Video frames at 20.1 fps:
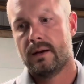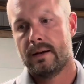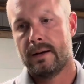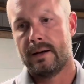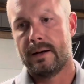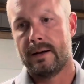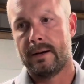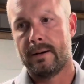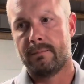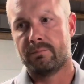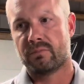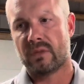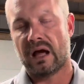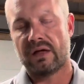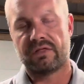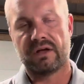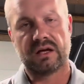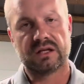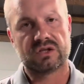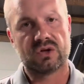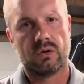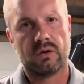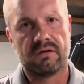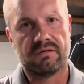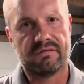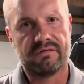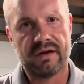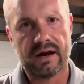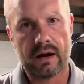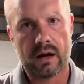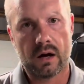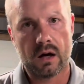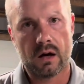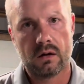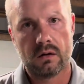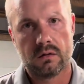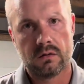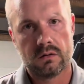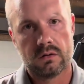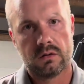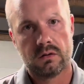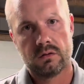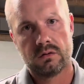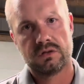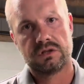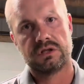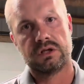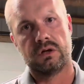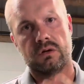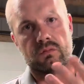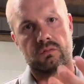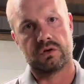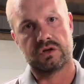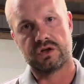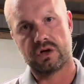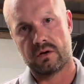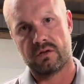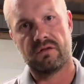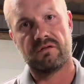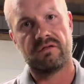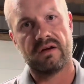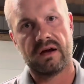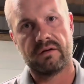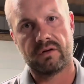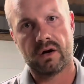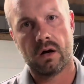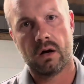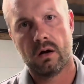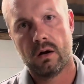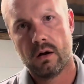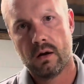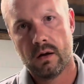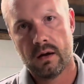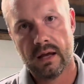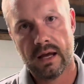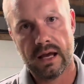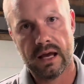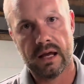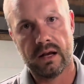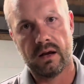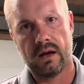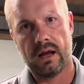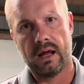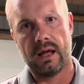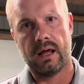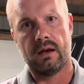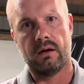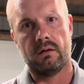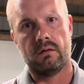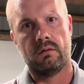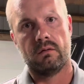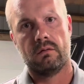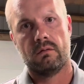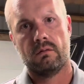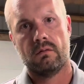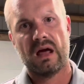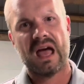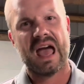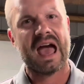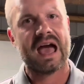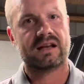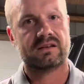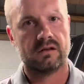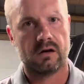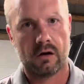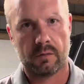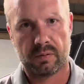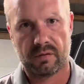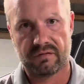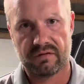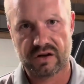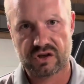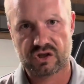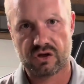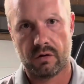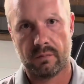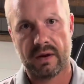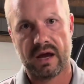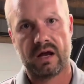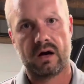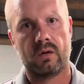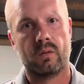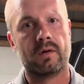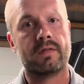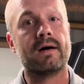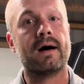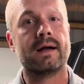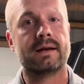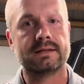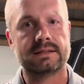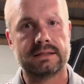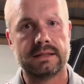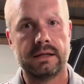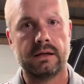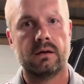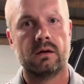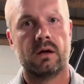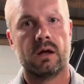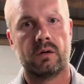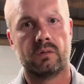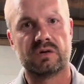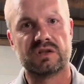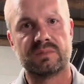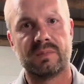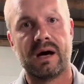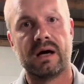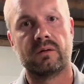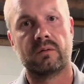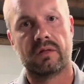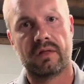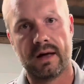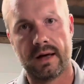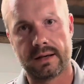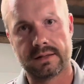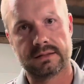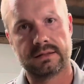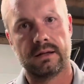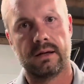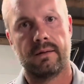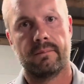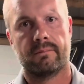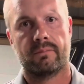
only fair to return the favor and act in a professional manner with honesty and respond with honesty.